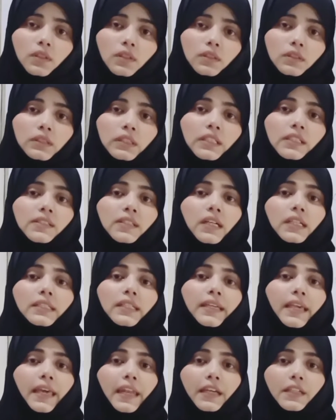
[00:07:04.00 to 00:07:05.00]
these are
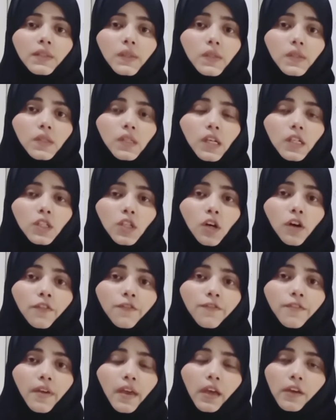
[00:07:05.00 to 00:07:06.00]
the characteristics of
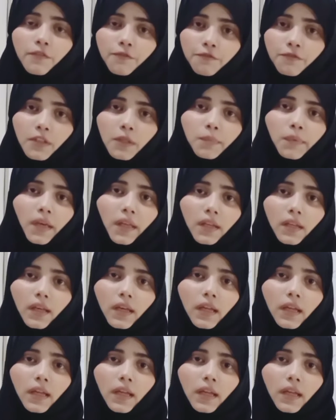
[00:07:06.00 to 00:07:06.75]
amphibian.